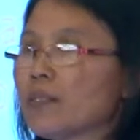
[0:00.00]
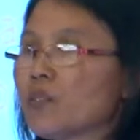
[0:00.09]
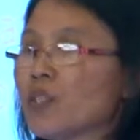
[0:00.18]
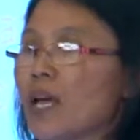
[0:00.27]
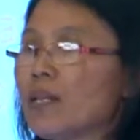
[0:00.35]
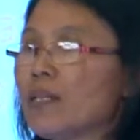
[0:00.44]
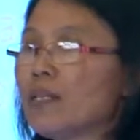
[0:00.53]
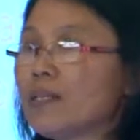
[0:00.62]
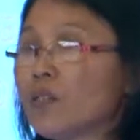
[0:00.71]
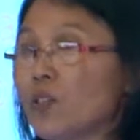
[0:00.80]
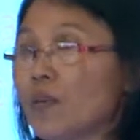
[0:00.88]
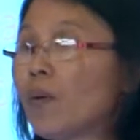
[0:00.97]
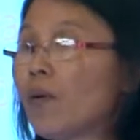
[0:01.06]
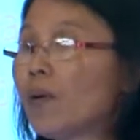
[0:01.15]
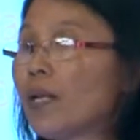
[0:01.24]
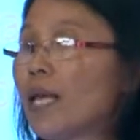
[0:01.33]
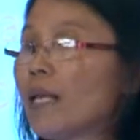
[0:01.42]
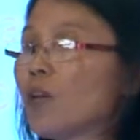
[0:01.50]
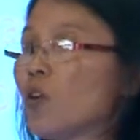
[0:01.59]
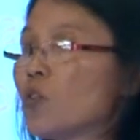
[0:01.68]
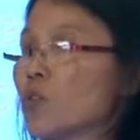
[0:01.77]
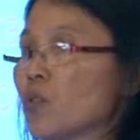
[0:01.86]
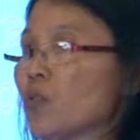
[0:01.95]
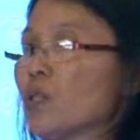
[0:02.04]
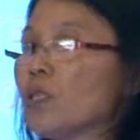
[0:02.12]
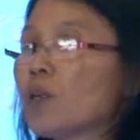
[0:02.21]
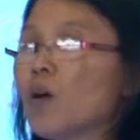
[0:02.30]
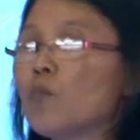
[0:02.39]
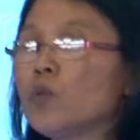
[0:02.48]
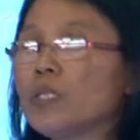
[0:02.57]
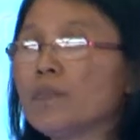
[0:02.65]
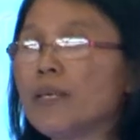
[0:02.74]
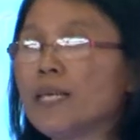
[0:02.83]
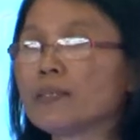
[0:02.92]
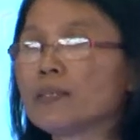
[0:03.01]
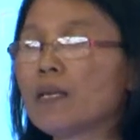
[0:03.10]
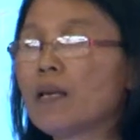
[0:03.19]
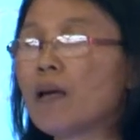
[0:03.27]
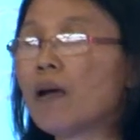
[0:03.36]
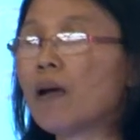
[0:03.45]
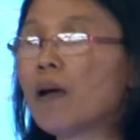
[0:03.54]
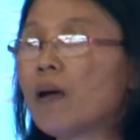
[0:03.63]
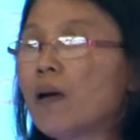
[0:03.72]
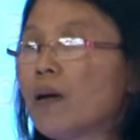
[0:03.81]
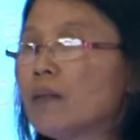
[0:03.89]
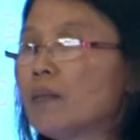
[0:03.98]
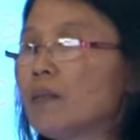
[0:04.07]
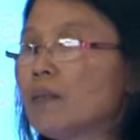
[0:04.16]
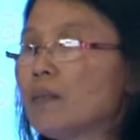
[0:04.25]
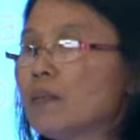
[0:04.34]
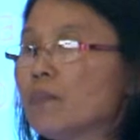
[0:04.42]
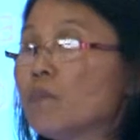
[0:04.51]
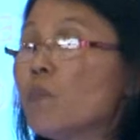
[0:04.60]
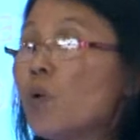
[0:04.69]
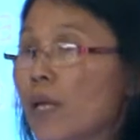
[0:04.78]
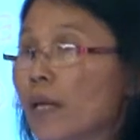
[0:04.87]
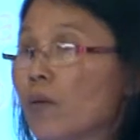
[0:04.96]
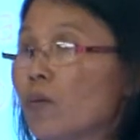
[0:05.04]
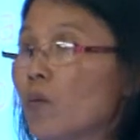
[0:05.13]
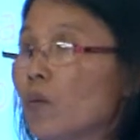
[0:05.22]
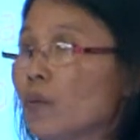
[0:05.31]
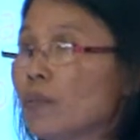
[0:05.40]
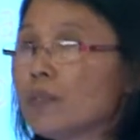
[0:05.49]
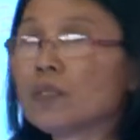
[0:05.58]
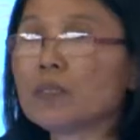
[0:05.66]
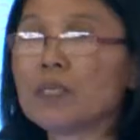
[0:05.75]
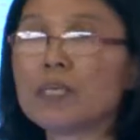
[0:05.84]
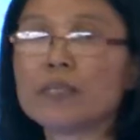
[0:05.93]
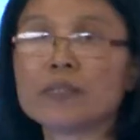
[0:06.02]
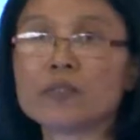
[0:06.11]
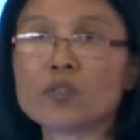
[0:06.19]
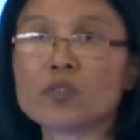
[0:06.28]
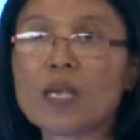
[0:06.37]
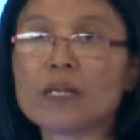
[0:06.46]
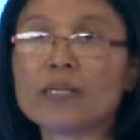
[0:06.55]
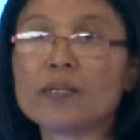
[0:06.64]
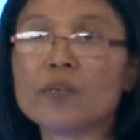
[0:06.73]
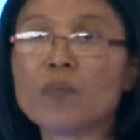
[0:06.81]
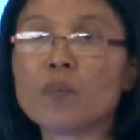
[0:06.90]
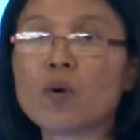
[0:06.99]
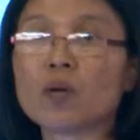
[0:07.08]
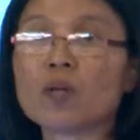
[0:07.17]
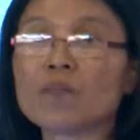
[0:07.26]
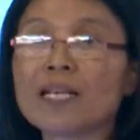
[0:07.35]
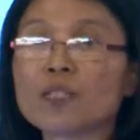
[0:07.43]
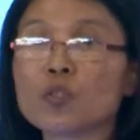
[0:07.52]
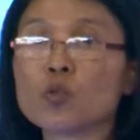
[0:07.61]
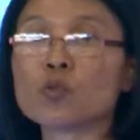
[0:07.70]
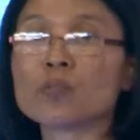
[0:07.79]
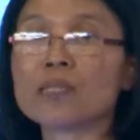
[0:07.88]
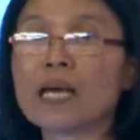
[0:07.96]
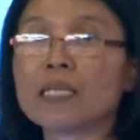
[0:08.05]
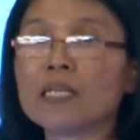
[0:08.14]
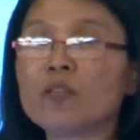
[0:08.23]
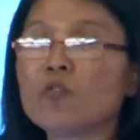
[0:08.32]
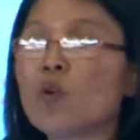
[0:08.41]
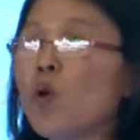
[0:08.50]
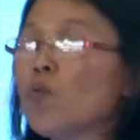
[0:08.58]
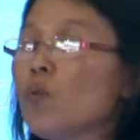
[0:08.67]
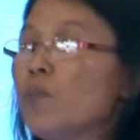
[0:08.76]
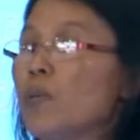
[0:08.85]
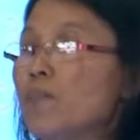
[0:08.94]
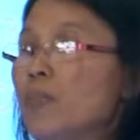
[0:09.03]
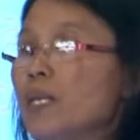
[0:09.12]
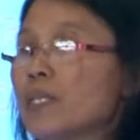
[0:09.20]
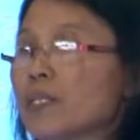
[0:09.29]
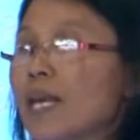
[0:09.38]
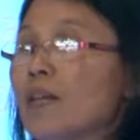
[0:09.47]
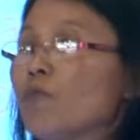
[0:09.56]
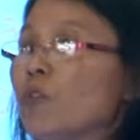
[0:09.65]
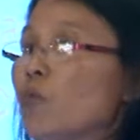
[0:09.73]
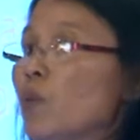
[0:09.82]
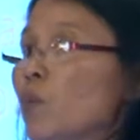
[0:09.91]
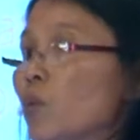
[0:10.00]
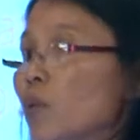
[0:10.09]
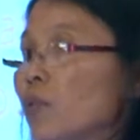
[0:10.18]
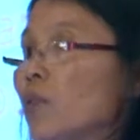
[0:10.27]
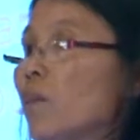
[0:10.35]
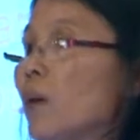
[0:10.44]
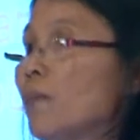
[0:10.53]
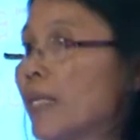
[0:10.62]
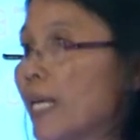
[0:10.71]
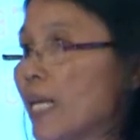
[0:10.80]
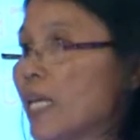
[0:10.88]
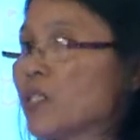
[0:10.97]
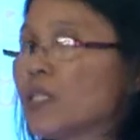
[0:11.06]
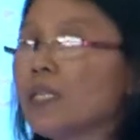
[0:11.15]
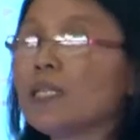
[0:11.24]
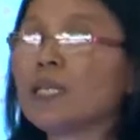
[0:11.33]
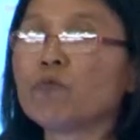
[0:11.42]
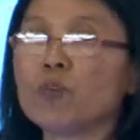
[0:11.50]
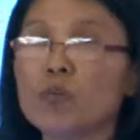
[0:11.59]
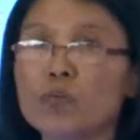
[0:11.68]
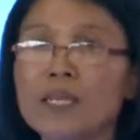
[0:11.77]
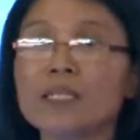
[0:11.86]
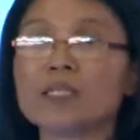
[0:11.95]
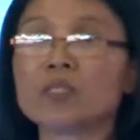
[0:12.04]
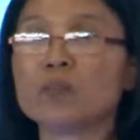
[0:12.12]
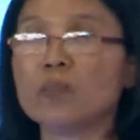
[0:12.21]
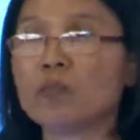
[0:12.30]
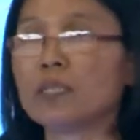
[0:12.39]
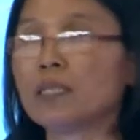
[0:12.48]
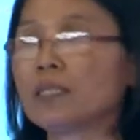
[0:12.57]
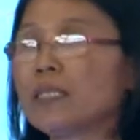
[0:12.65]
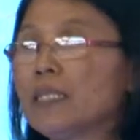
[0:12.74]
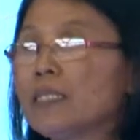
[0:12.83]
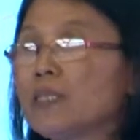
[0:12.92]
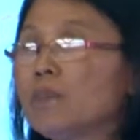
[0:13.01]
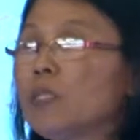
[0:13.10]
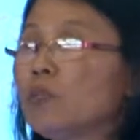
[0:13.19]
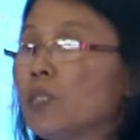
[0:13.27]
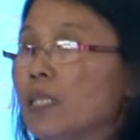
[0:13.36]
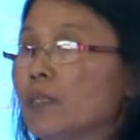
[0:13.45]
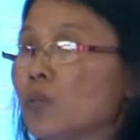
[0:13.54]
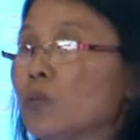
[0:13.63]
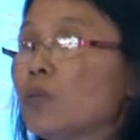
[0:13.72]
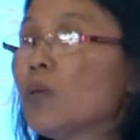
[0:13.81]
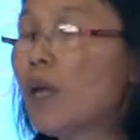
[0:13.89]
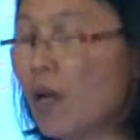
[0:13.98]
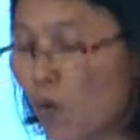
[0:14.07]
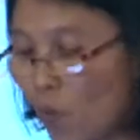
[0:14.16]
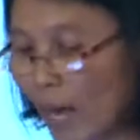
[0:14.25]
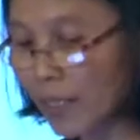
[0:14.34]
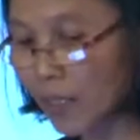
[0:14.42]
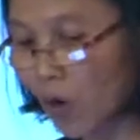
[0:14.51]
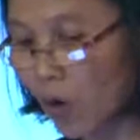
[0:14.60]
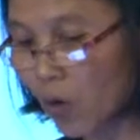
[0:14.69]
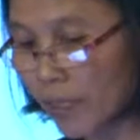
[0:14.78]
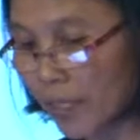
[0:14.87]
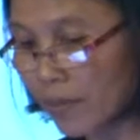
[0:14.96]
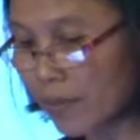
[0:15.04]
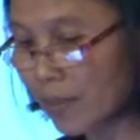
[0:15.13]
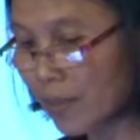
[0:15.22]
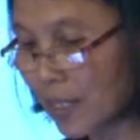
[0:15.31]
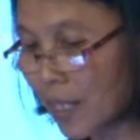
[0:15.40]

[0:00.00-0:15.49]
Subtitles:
study, the report, and also the community-based model. The report of that 2 study will be merged, and we will produce a publication that will be distributed to wider audience.